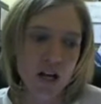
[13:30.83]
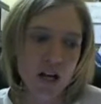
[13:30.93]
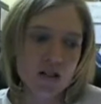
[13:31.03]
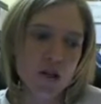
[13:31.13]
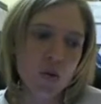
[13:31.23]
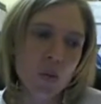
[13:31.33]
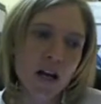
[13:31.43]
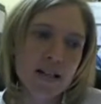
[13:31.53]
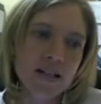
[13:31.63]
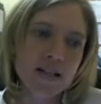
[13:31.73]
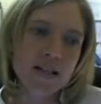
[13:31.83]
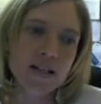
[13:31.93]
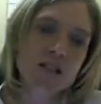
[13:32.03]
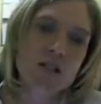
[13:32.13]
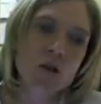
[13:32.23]
So the way I decided
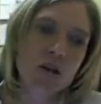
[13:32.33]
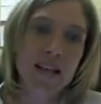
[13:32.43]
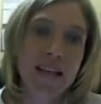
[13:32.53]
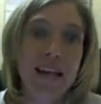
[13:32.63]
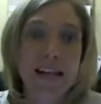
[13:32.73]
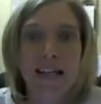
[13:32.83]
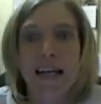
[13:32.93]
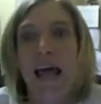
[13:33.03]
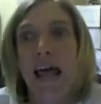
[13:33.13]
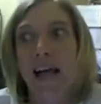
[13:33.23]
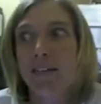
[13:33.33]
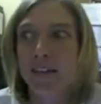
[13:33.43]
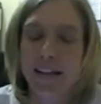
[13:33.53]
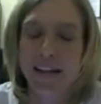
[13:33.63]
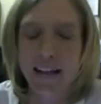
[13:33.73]
to sort of be an
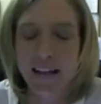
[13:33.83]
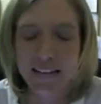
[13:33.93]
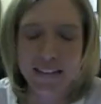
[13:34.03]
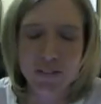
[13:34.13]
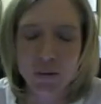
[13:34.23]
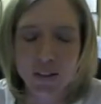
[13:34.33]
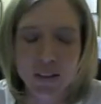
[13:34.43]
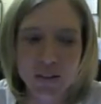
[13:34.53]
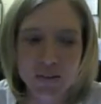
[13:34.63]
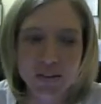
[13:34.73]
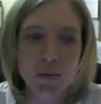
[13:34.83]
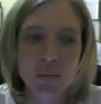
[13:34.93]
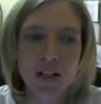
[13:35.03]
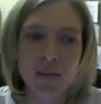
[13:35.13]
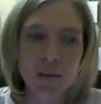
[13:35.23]
advocate, I guess, if you want to use that
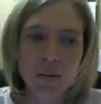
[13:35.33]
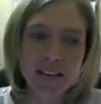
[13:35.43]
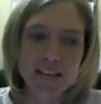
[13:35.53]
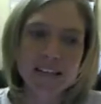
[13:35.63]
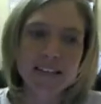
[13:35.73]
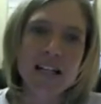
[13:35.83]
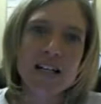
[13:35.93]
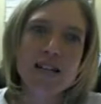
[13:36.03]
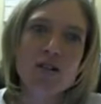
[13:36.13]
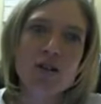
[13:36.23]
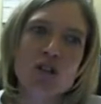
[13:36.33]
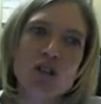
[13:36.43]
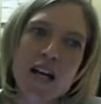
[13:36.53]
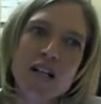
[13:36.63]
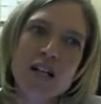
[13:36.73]
word about this, is I
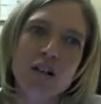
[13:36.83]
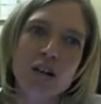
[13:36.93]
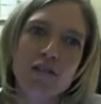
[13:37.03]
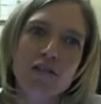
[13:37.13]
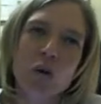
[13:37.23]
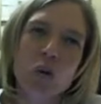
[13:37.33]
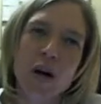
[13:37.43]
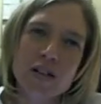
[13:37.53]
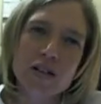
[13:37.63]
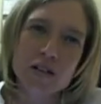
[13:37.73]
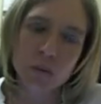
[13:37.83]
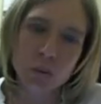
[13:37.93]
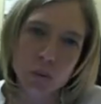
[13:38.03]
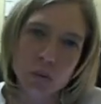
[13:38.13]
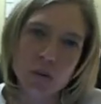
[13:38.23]
tried to look for what is the
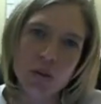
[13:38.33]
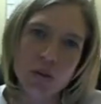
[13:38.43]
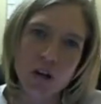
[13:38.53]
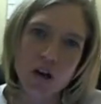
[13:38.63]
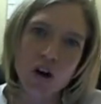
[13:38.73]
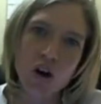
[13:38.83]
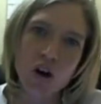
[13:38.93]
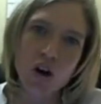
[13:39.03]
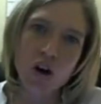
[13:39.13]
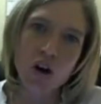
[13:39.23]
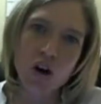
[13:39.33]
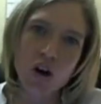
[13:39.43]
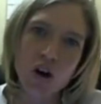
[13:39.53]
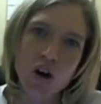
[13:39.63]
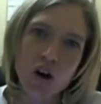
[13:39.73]
root common
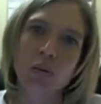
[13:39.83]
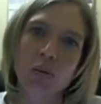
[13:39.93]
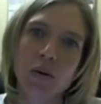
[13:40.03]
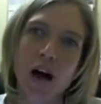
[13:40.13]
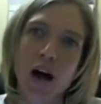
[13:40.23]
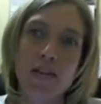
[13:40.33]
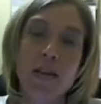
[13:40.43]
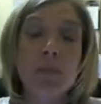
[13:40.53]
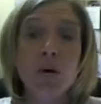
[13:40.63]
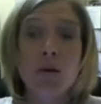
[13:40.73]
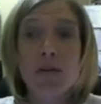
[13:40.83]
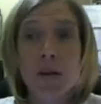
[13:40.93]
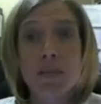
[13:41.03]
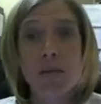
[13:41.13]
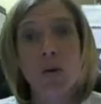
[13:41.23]
value that both the
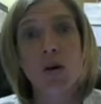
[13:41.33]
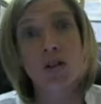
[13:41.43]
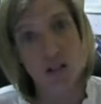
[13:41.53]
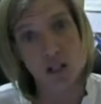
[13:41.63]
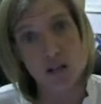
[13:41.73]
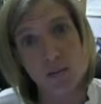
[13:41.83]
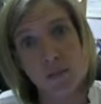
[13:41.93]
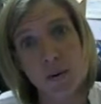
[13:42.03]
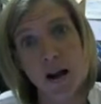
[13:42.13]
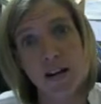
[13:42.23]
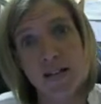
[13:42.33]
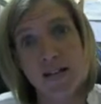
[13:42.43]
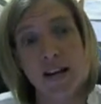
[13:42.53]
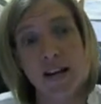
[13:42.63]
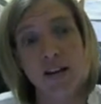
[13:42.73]
people who are concerned about the practice
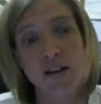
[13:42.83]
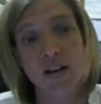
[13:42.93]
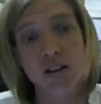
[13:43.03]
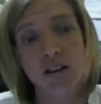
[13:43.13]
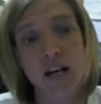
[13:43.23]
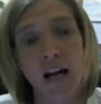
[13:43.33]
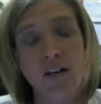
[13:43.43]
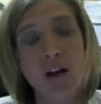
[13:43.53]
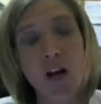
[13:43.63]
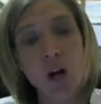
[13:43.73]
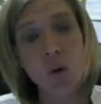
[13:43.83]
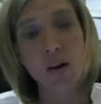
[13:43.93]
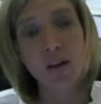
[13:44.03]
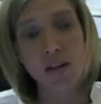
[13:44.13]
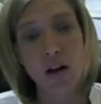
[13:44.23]
in agriculture have
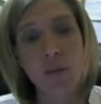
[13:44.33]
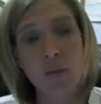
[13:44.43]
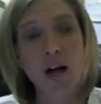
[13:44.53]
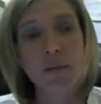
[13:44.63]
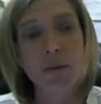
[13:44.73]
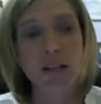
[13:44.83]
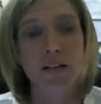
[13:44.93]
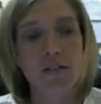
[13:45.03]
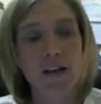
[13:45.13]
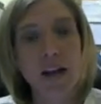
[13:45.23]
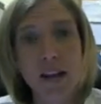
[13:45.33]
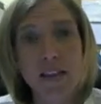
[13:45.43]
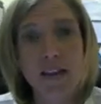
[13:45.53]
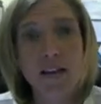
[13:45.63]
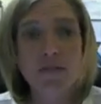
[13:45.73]
with what I believe. And I
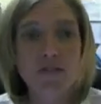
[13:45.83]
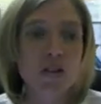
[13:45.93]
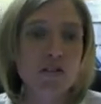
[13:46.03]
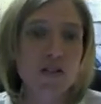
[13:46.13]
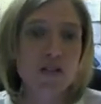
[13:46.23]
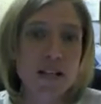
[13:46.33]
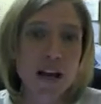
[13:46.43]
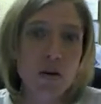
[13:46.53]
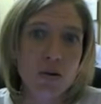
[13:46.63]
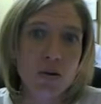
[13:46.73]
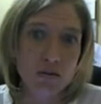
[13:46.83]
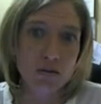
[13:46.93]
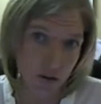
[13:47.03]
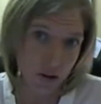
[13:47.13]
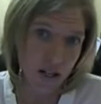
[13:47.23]
think for sow
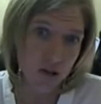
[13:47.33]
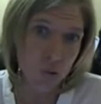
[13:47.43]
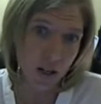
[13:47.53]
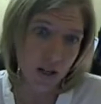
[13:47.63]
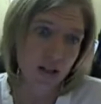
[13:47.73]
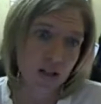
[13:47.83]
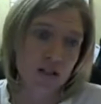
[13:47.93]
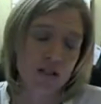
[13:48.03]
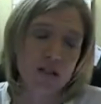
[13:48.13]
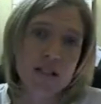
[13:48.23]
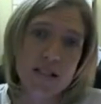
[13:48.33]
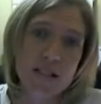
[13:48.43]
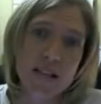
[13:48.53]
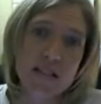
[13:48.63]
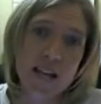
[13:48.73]
crates, one of the concerns is that
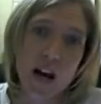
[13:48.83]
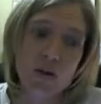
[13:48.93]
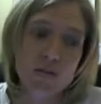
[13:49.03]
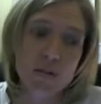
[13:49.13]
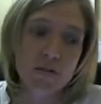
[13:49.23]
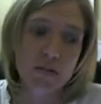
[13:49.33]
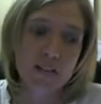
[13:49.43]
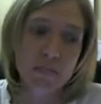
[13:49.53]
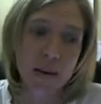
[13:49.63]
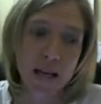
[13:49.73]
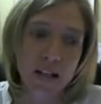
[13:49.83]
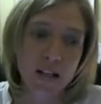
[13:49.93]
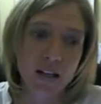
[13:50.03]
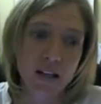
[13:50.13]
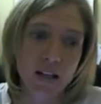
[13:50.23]
these sows be free of pain.
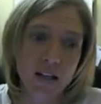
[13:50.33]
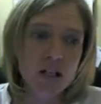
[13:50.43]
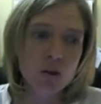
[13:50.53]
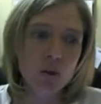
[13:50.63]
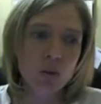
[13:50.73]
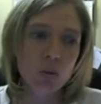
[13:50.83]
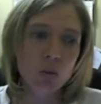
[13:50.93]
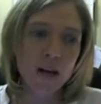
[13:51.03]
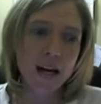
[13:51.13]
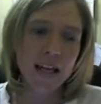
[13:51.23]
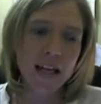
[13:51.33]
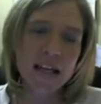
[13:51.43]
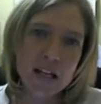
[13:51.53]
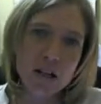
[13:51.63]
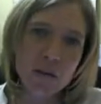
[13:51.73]
So when I
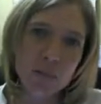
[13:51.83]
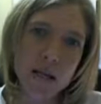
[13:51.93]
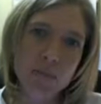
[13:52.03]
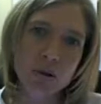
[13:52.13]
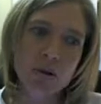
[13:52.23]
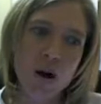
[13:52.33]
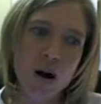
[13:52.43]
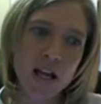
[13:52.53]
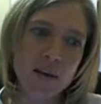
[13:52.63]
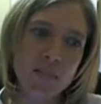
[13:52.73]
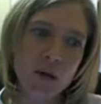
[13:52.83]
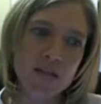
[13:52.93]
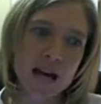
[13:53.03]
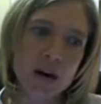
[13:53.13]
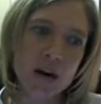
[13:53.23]
hear people talking about
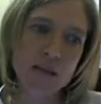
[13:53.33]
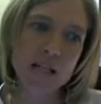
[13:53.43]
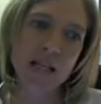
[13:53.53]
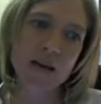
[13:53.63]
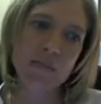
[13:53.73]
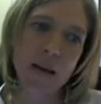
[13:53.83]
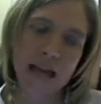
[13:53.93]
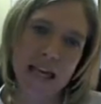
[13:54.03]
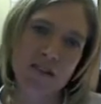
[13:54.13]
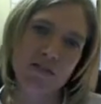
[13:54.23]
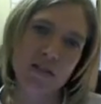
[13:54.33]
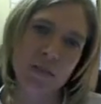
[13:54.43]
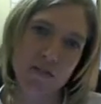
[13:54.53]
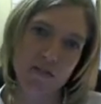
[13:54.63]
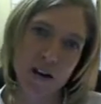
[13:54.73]
sows being in pain from
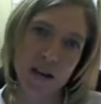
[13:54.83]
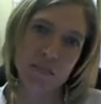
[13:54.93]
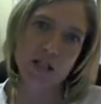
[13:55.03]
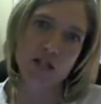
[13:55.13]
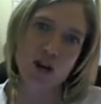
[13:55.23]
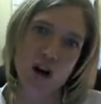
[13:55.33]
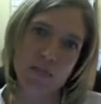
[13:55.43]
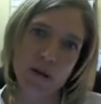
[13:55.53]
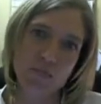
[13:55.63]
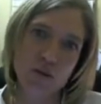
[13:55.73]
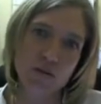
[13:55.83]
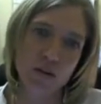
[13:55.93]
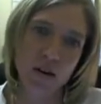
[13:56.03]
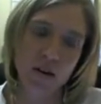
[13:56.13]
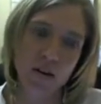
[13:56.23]
confinement and not being moved
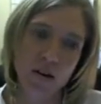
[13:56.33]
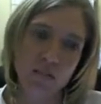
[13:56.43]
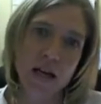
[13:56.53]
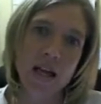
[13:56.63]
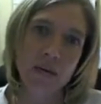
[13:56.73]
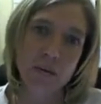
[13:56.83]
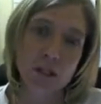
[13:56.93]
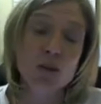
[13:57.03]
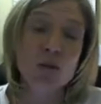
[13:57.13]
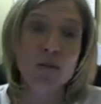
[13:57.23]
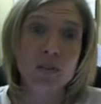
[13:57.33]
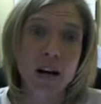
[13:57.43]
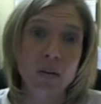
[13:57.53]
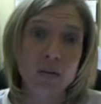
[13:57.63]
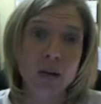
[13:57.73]
around, or being able to move
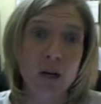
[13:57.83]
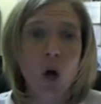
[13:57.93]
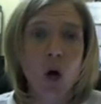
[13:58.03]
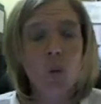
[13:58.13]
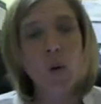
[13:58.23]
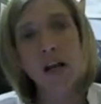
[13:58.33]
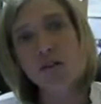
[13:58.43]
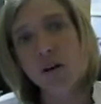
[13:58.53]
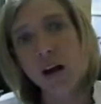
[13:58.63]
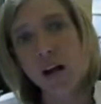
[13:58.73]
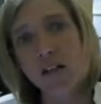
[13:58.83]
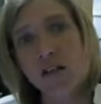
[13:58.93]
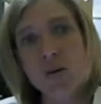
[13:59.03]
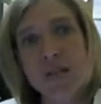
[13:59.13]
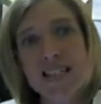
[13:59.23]
around, what I try to
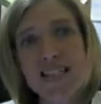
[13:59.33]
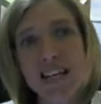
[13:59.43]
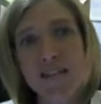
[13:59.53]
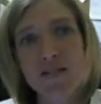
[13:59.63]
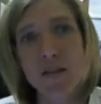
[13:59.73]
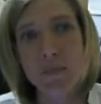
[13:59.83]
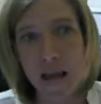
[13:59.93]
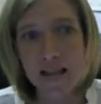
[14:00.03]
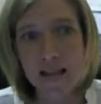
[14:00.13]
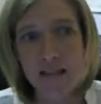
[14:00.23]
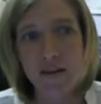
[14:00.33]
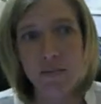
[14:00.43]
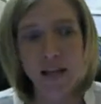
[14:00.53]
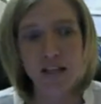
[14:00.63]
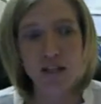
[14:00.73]
do is, instead of debate them
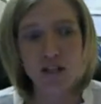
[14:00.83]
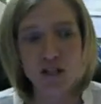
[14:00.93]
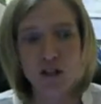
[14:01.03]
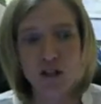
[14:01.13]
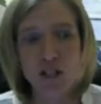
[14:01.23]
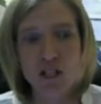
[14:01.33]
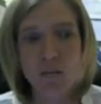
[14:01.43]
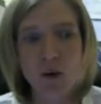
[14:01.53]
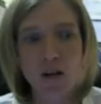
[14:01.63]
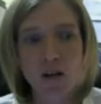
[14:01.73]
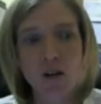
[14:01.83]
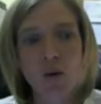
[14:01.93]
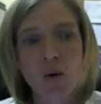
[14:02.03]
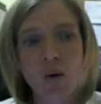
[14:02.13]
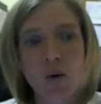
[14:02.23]
and discourage their point of
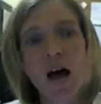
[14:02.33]
view, I